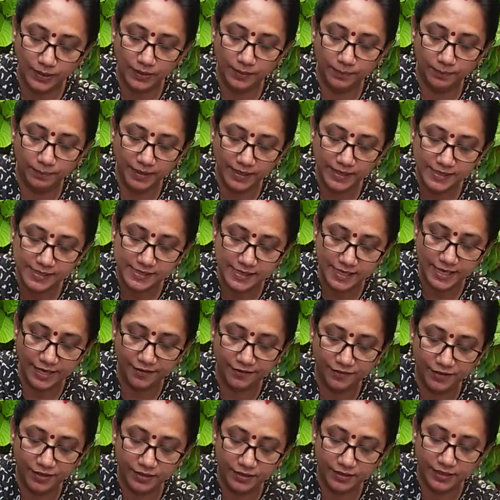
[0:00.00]
mix
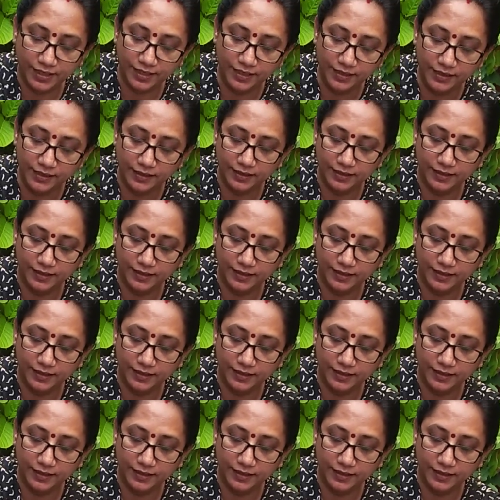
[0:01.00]
everything